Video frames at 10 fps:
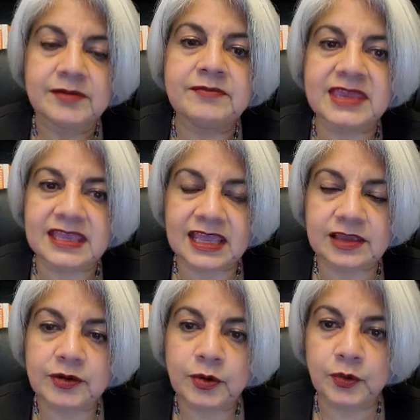
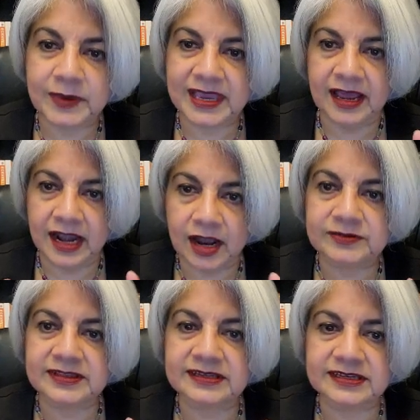meaning we cut
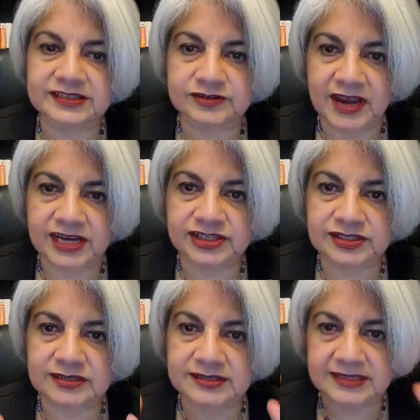out the
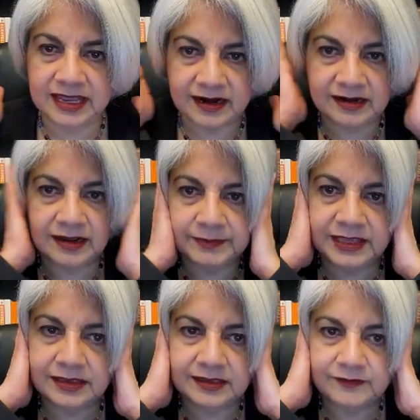distractions that are
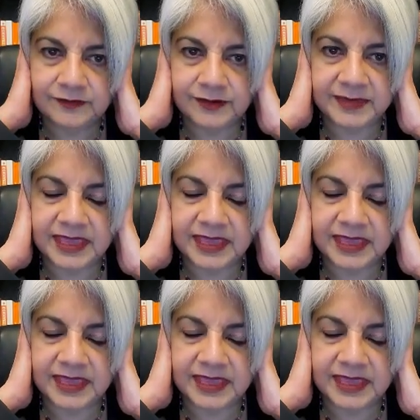coming from